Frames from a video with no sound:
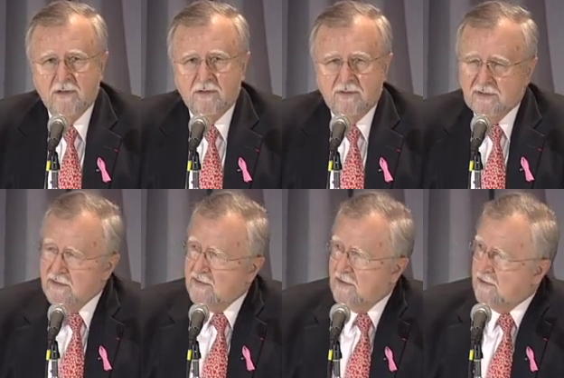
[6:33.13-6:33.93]
So this
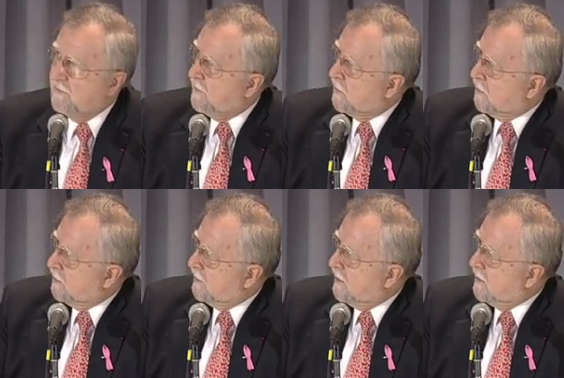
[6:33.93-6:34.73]
is a difficult
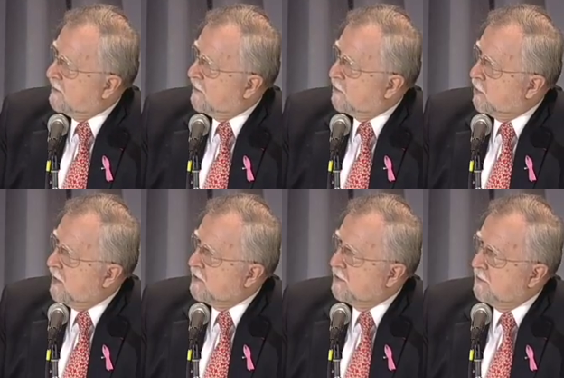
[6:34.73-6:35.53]

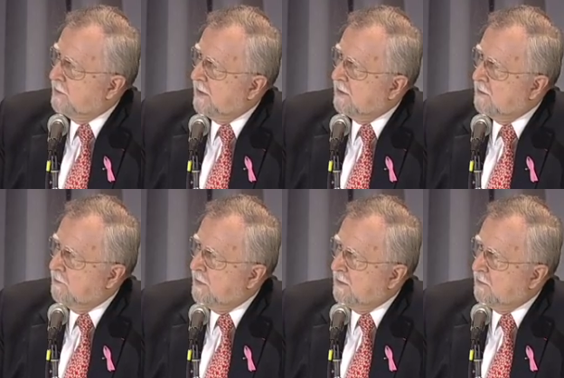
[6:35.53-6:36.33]
situation,
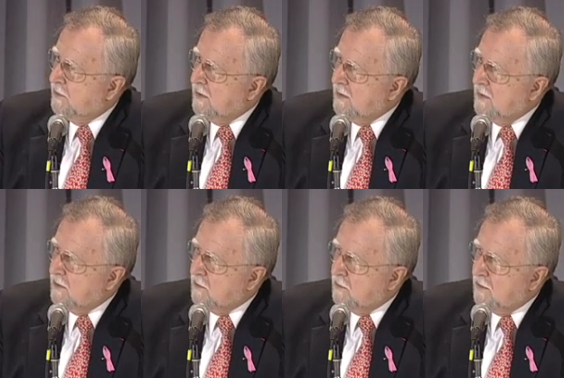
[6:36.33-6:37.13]
but we need
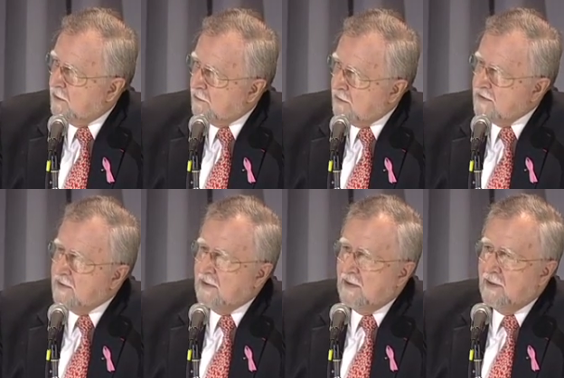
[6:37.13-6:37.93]
to
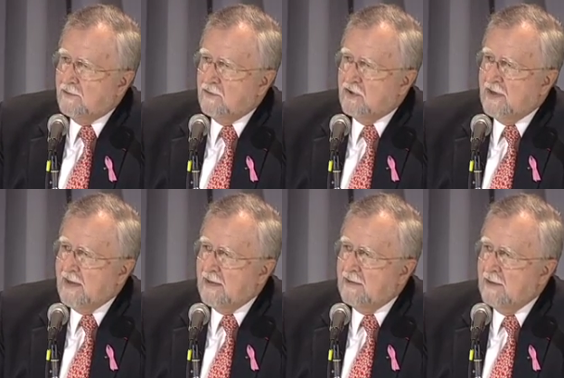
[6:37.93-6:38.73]
increasingly
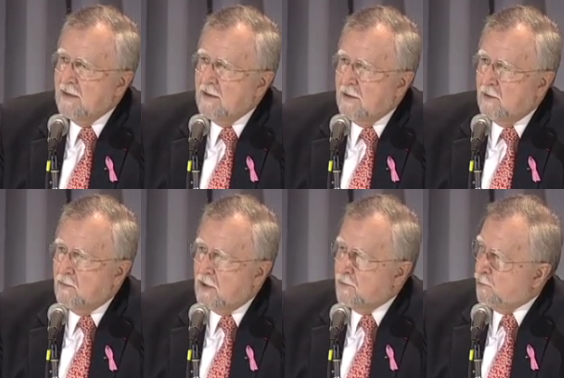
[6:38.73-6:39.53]
understand
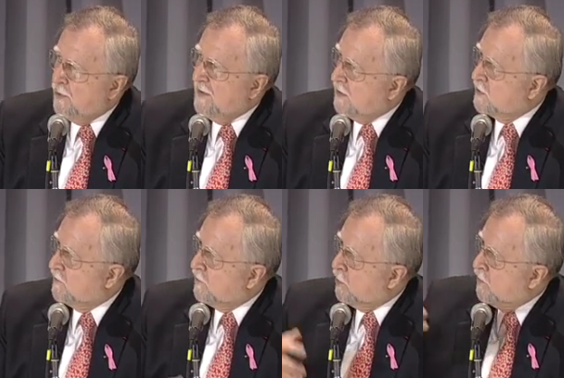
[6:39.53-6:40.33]
what predicts
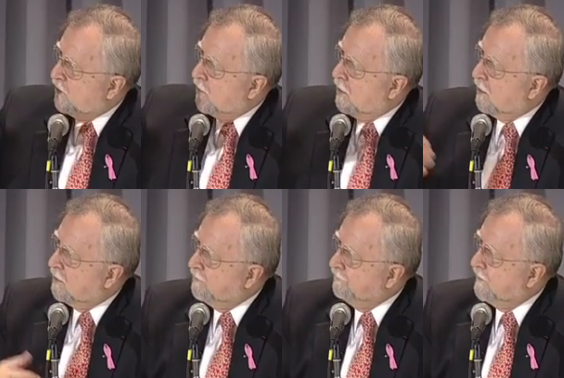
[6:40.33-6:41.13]
for
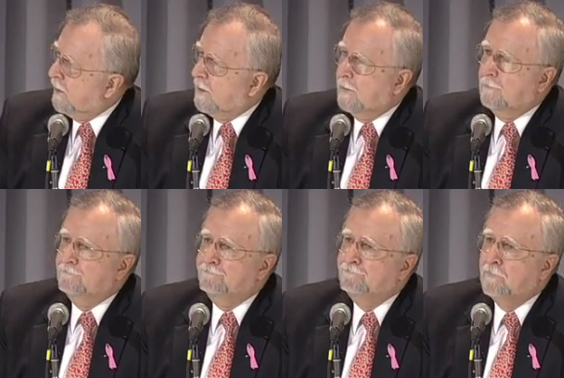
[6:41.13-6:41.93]
overall
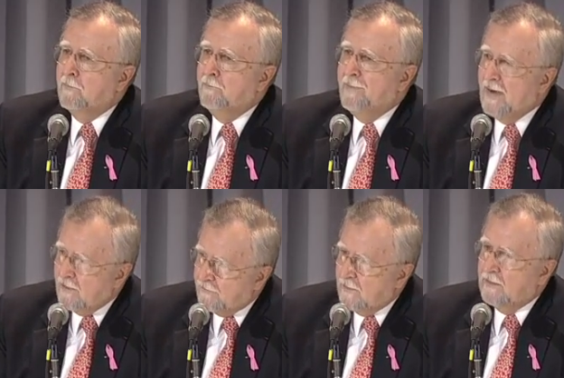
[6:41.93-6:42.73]

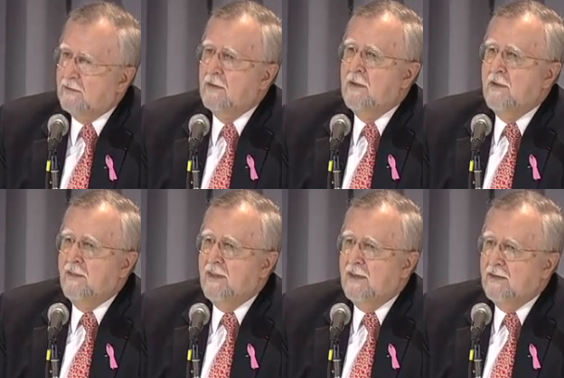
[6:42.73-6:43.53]
benefit
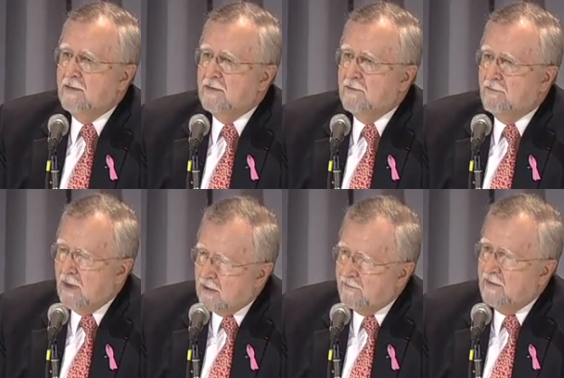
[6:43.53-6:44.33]
that is
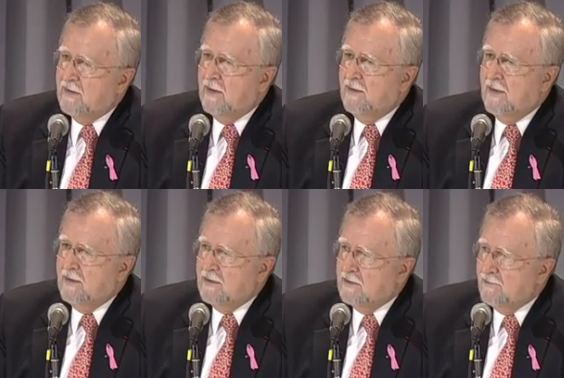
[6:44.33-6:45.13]
relevant and that
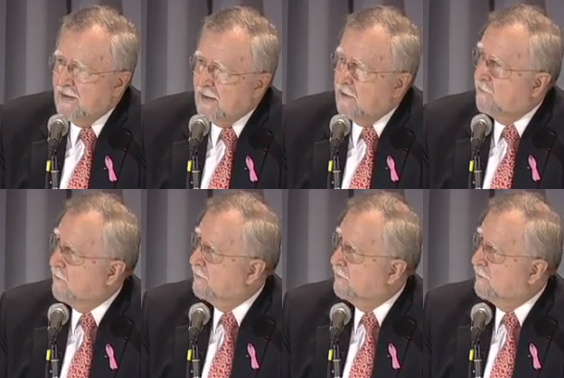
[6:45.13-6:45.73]
is meaningful.